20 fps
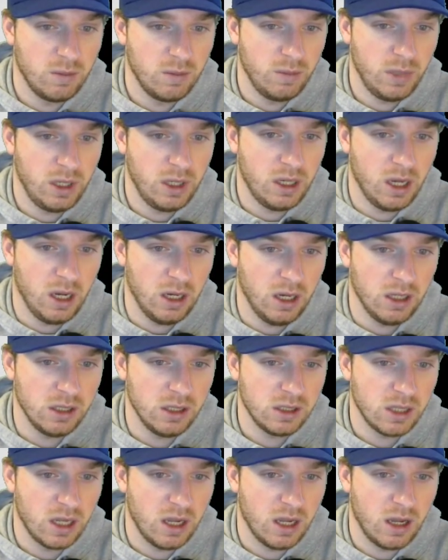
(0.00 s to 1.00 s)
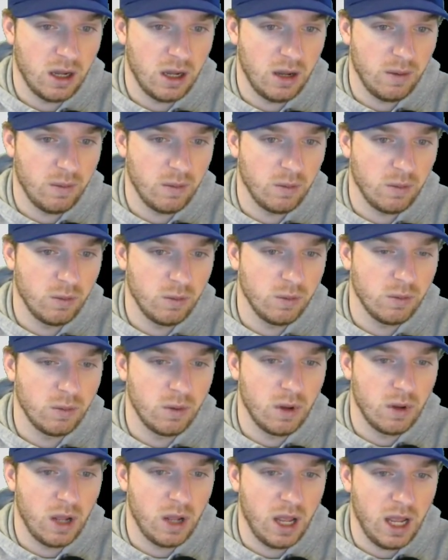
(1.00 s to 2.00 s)
because
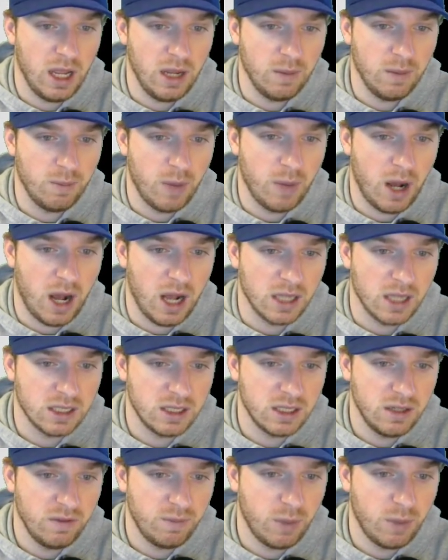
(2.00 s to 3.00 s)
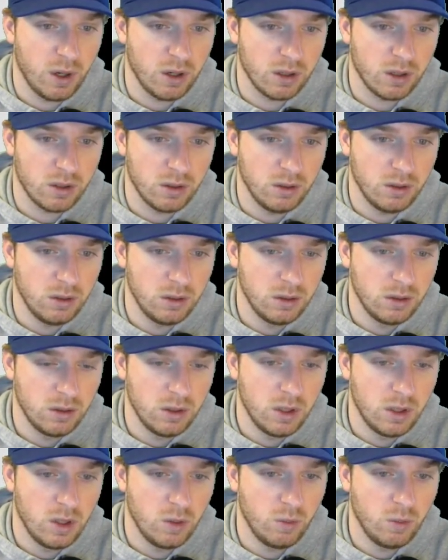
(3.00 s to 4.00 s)
a positive particle
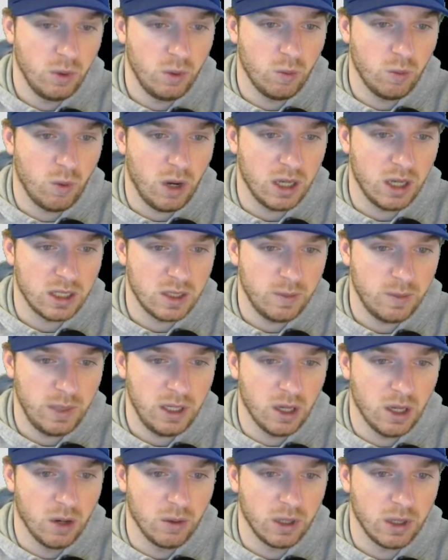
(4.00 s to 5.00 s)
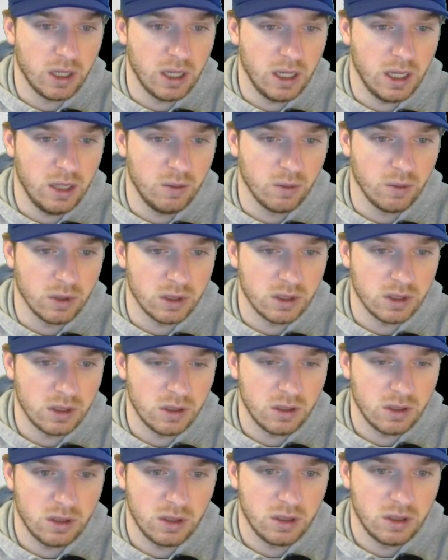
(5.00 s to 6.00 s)
would want to be going inwards
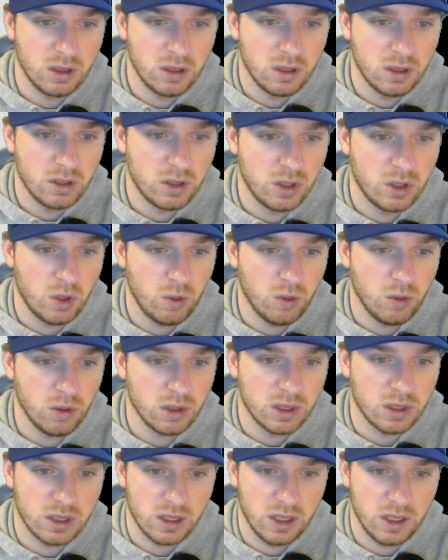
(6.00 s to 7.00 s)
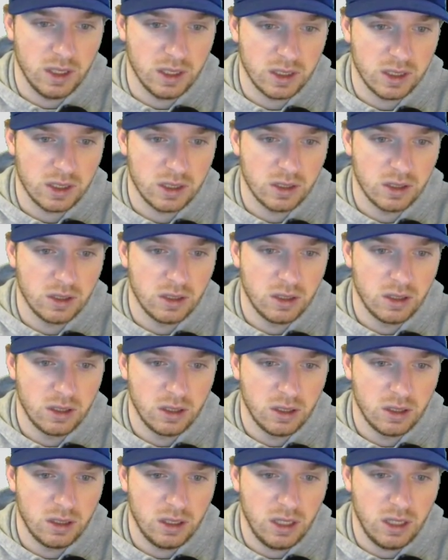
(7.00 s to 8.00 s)
towards this
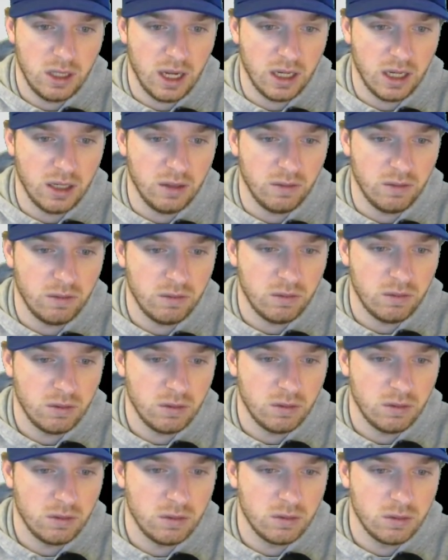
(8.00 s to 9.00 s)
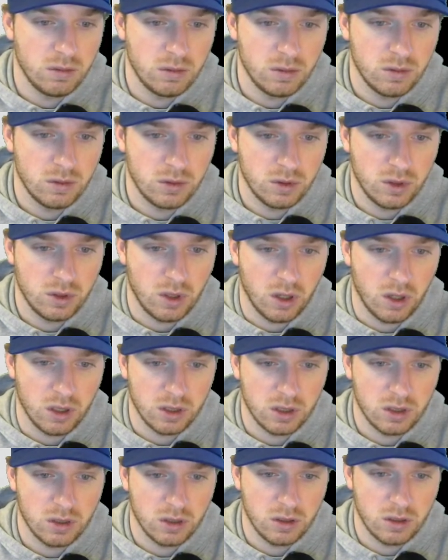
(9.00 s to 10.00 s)
negative
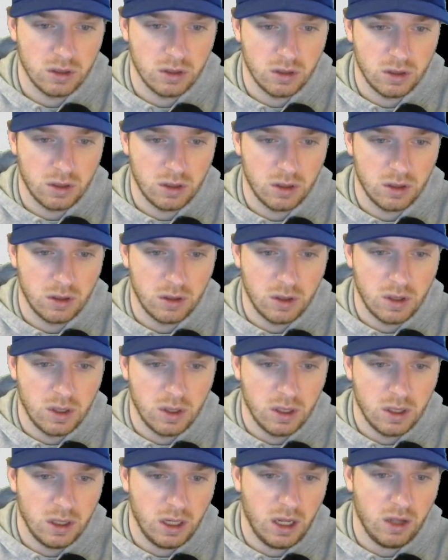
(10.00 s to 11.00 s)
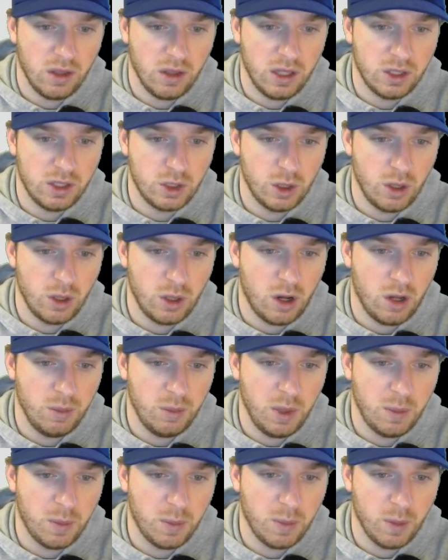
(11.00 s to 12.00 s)
charge. Now they should all
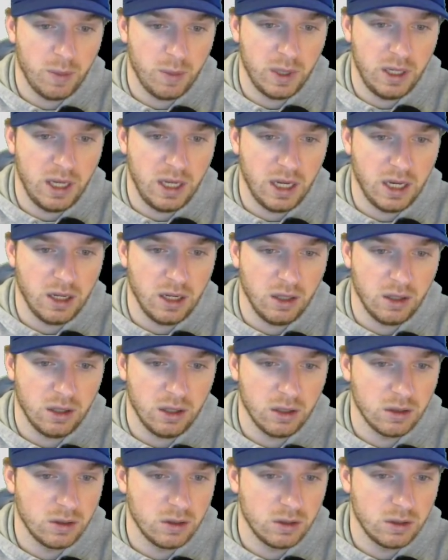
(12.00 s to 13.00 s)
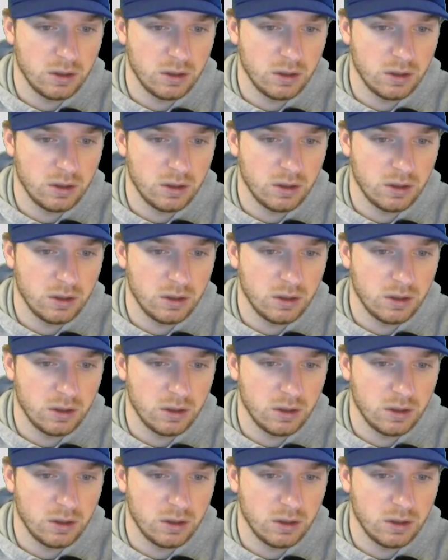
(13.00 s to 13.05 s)
be perpendicular